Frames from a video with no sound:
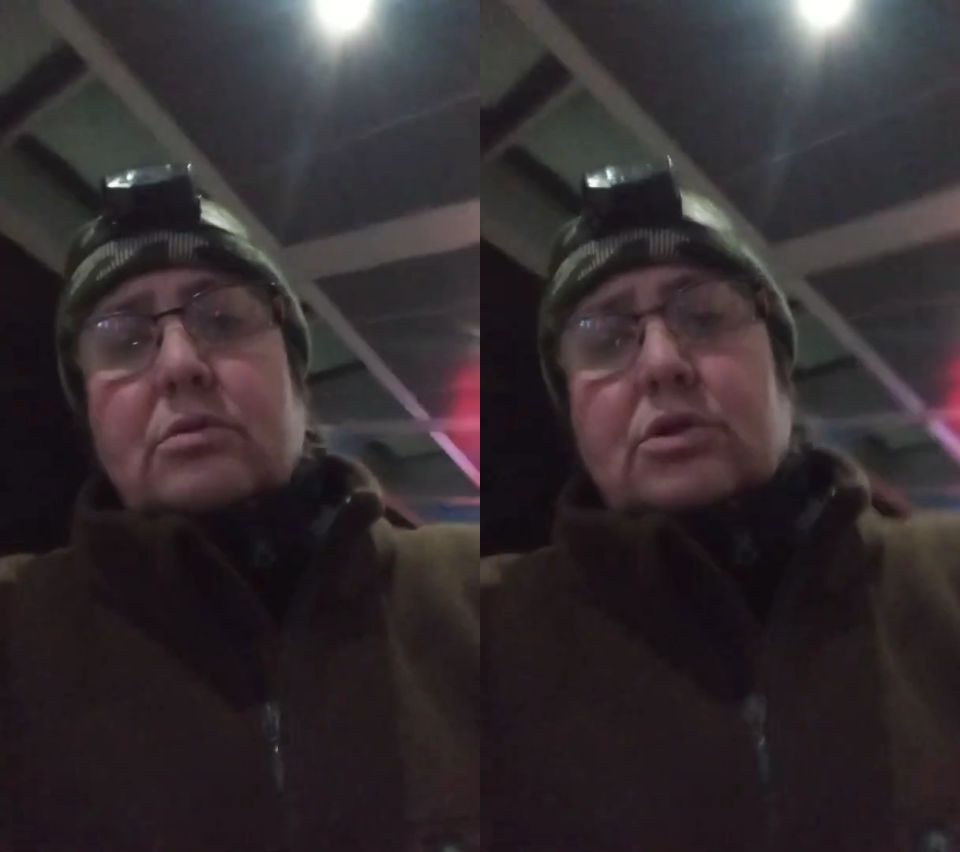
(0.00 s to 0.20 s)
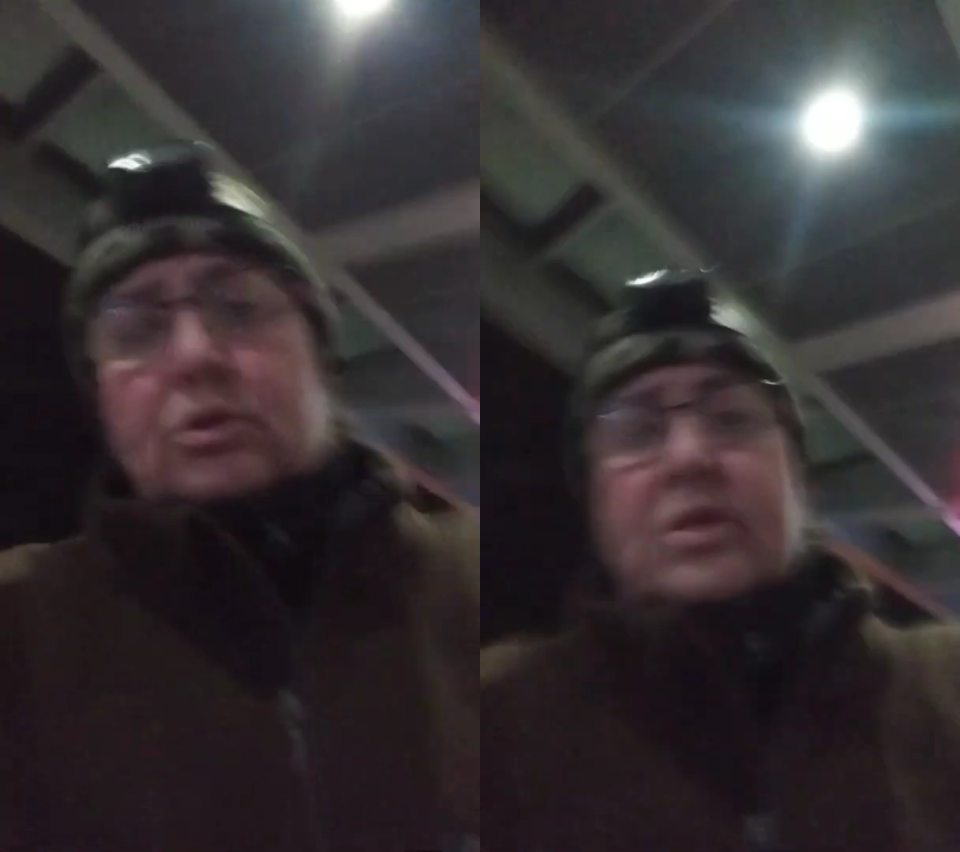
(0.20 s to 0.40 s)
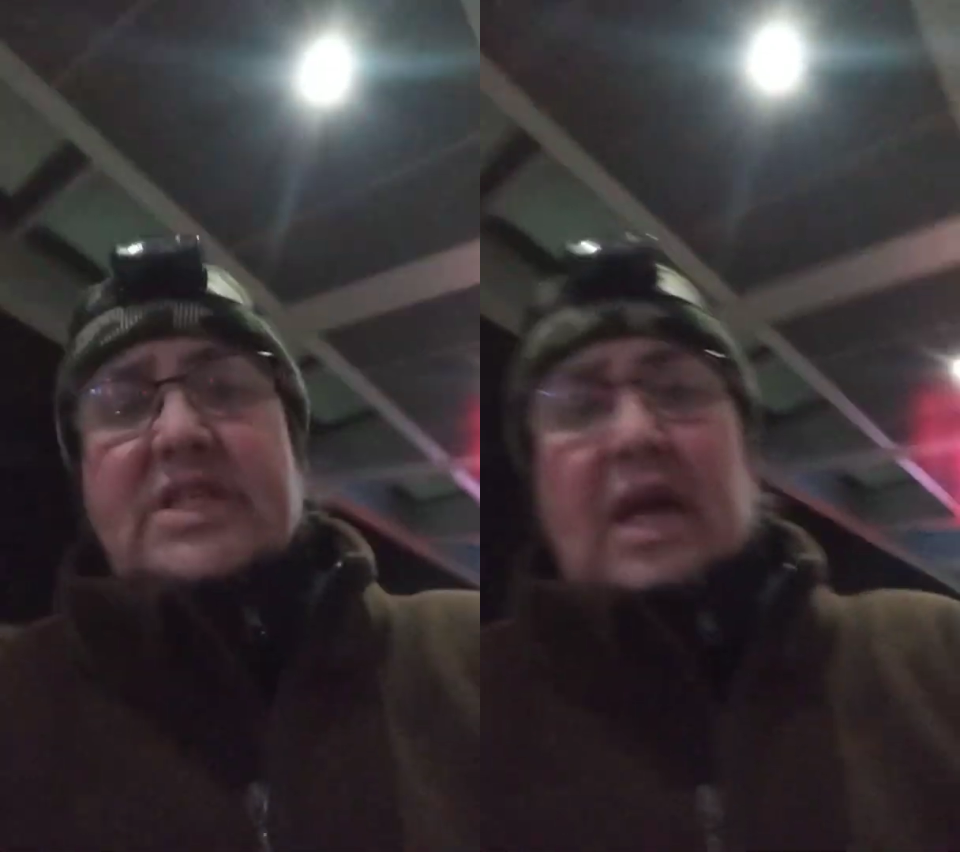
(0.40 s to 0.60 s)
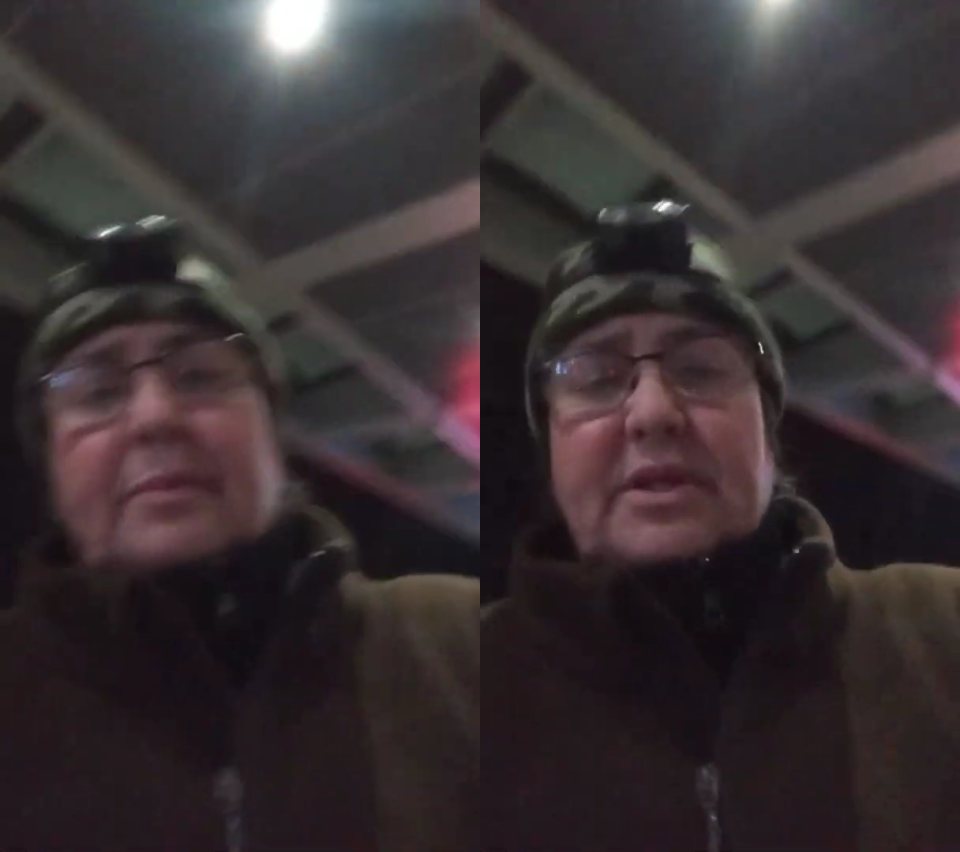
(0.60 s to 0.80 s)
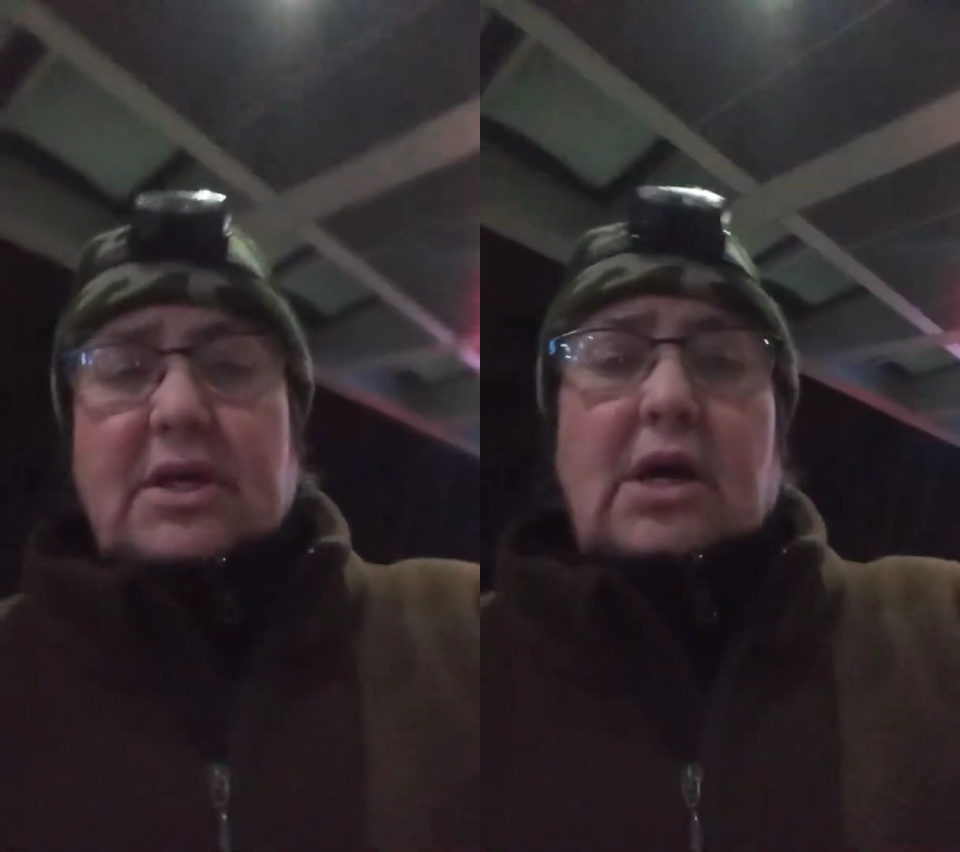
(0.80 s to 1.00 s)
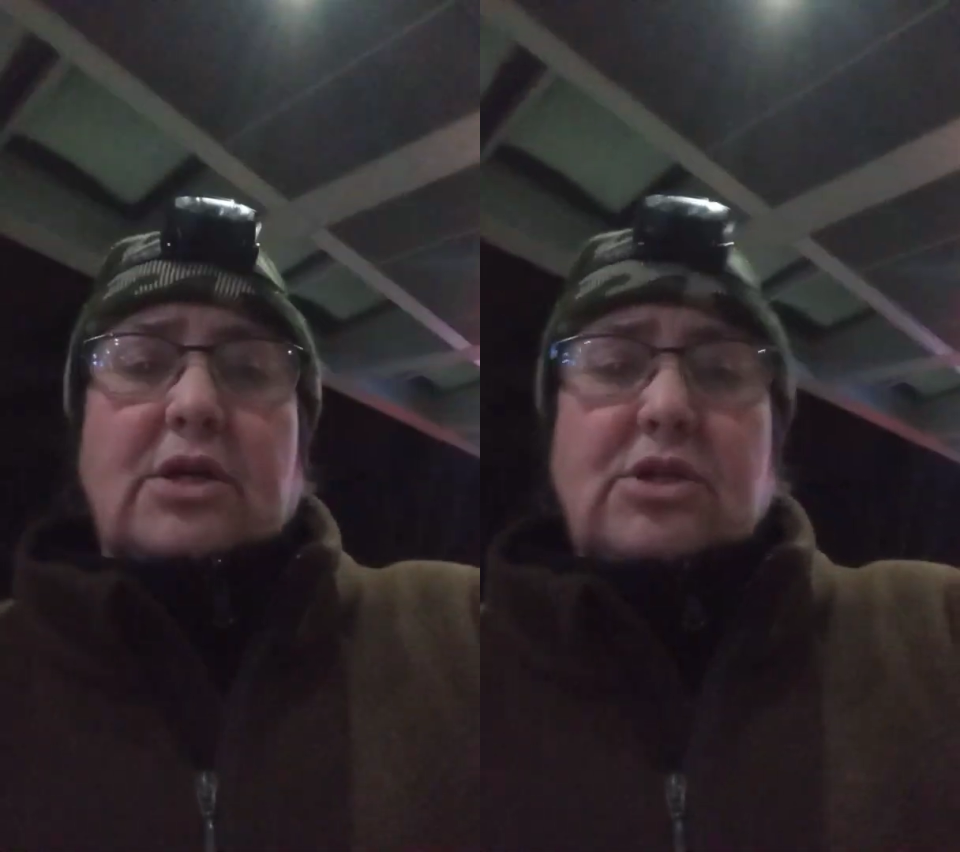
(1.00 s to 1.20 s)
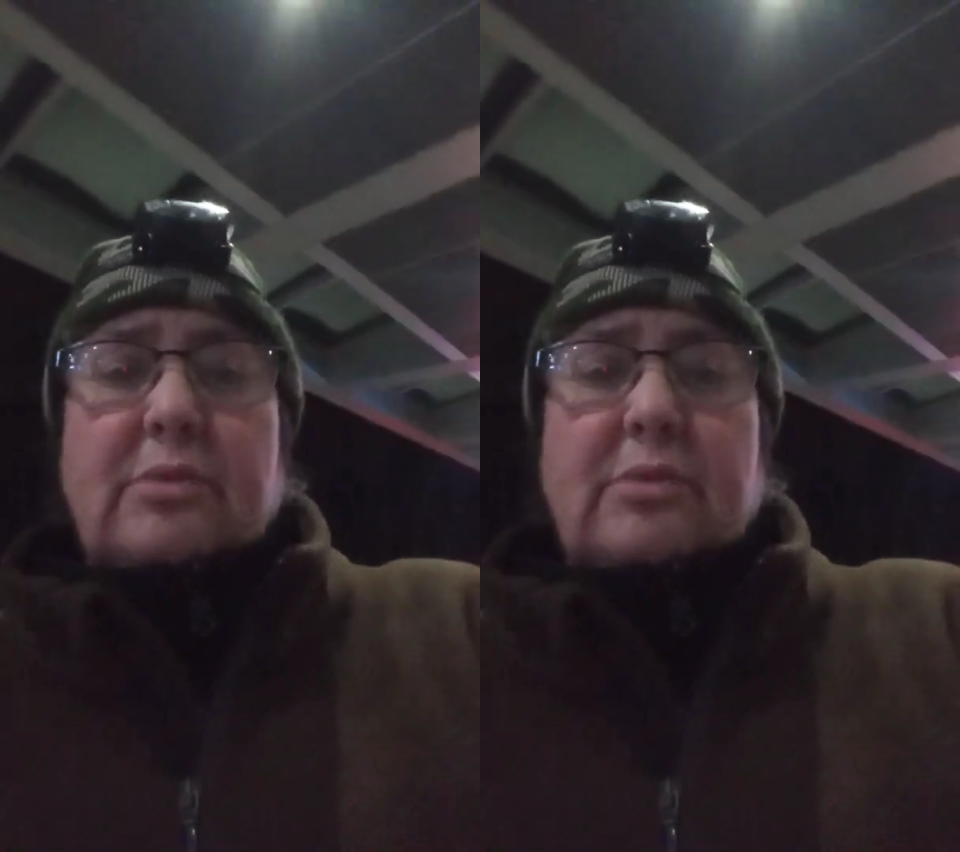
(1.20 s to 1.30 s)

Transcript: to sabotage